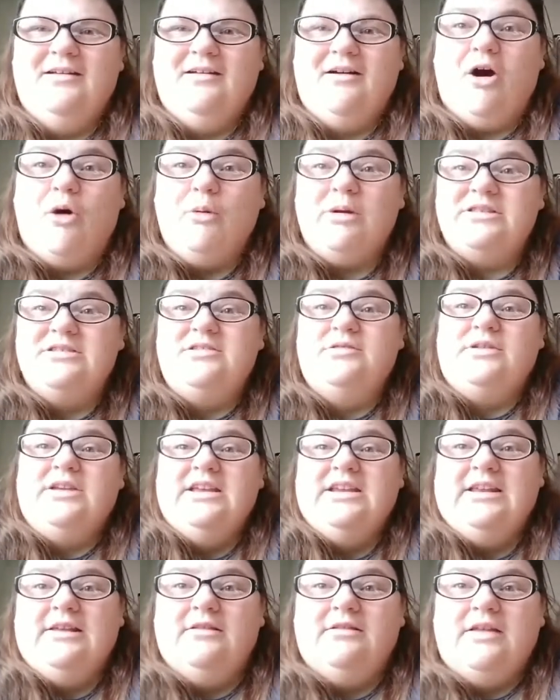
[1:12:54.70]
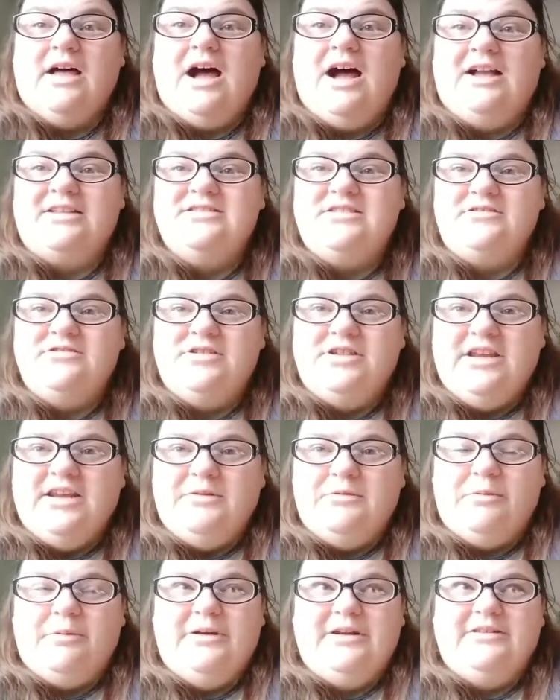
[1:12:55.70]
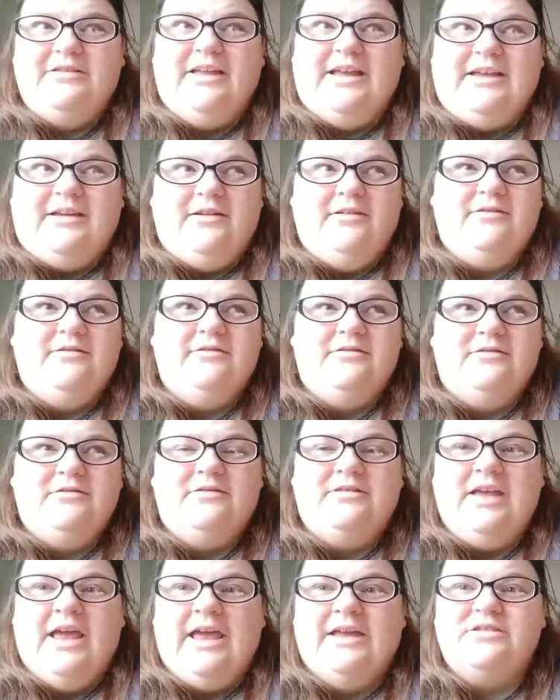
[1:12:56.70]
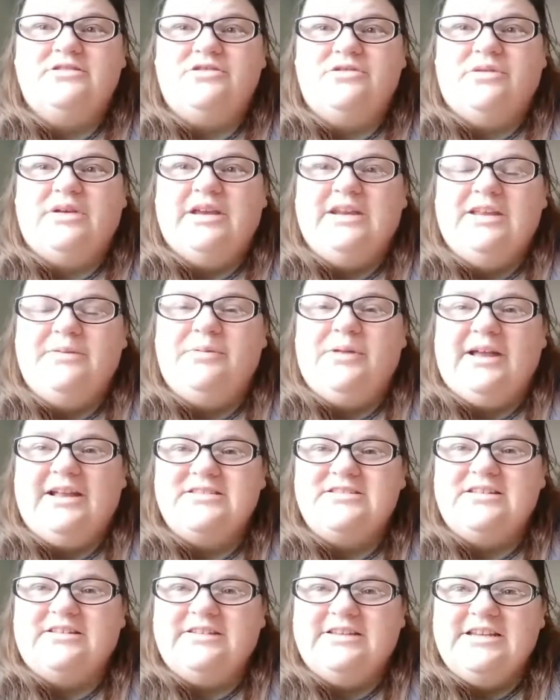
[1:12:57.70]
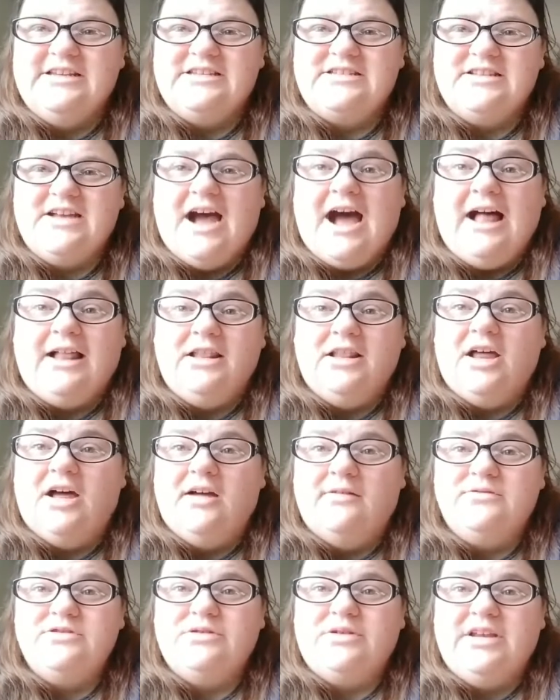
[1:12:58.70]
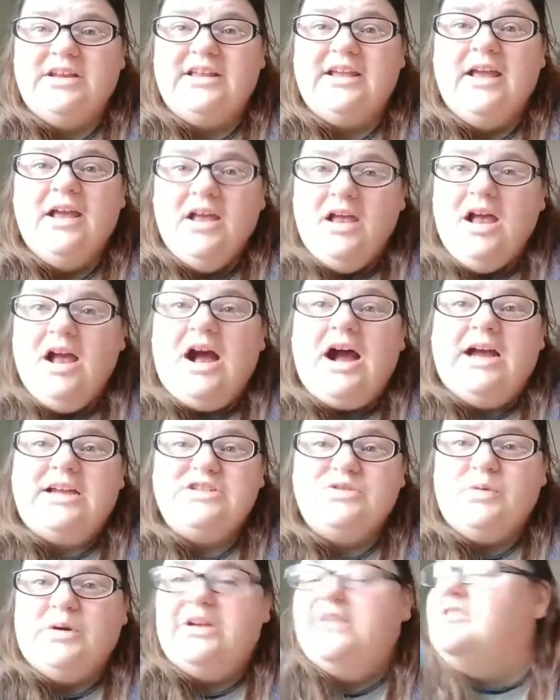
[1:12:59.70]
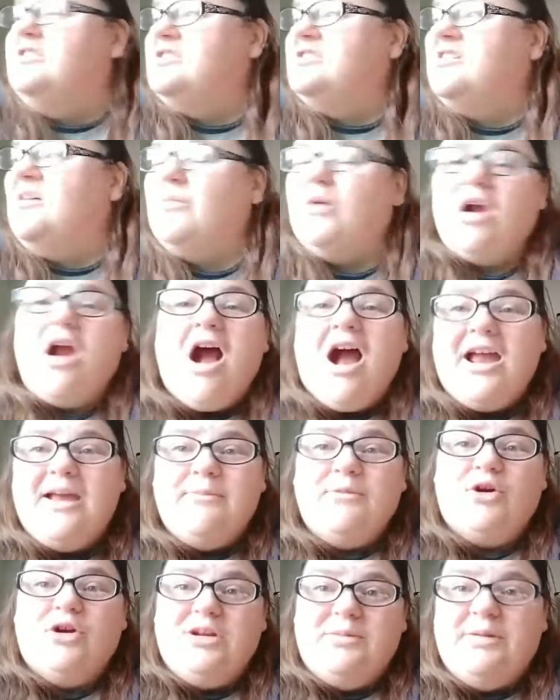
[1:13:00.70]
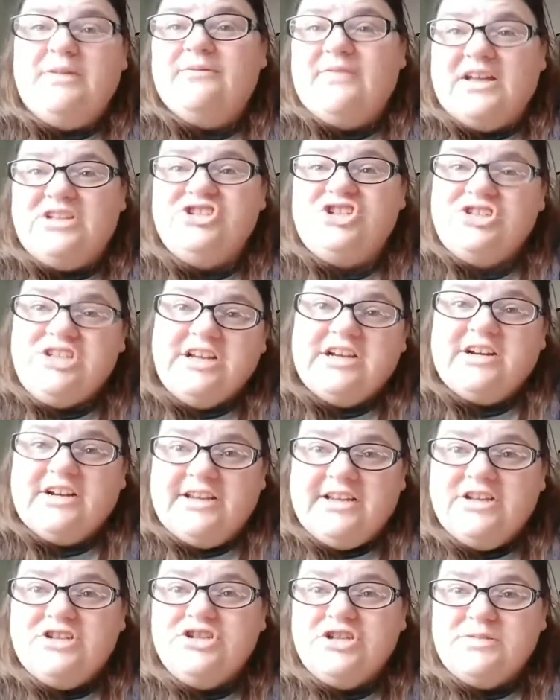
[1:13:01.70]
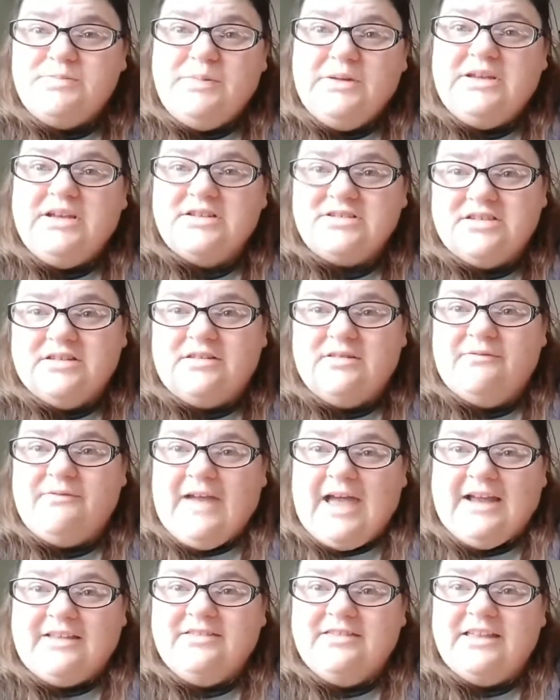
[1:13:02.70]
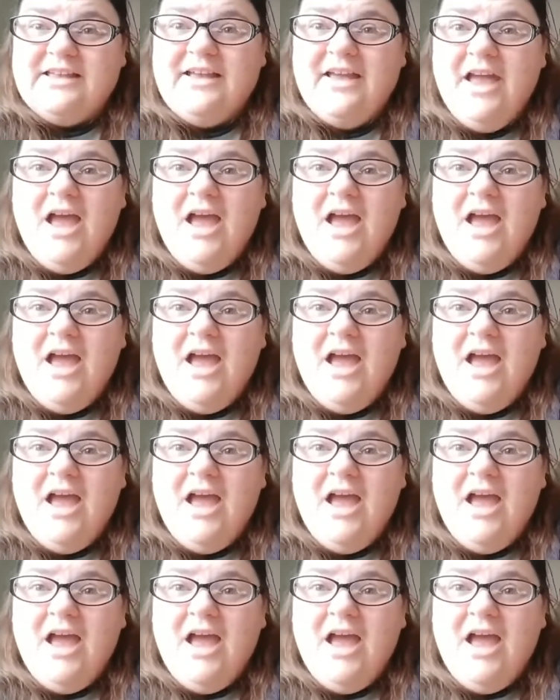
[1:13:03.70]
Oh, and zucchini. Lots of zucchini. We're putting in like 10 zucchini plants at least. I love zucchini. I swear this summer I am going to be vegetarian just because of the fact that